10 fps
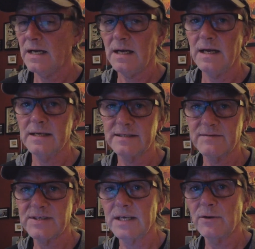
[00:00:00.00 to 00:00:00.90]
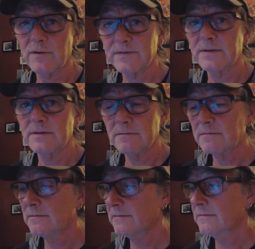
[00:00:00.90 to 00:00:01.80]
As I've said often,
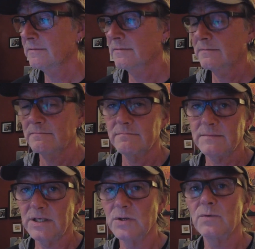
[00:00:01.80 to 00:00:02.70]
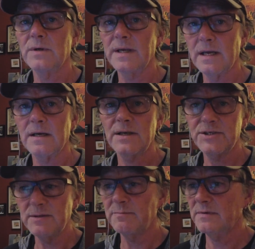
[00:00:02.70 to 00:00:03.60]
you don't get a
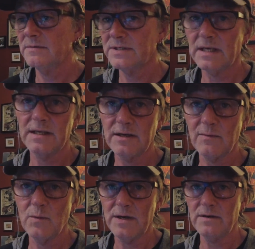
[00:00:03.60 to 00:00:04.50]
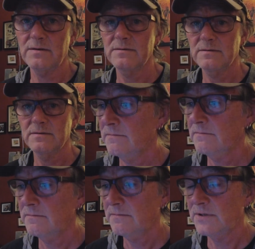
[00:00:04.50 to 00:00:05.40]
cheap Stanley Cup winner.
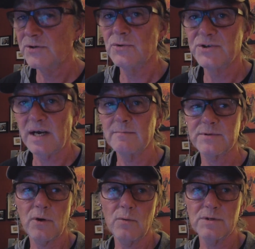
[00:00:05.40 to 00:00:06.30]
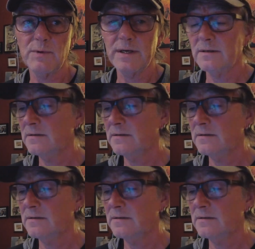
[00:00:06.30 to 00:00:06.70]
The true champs always win.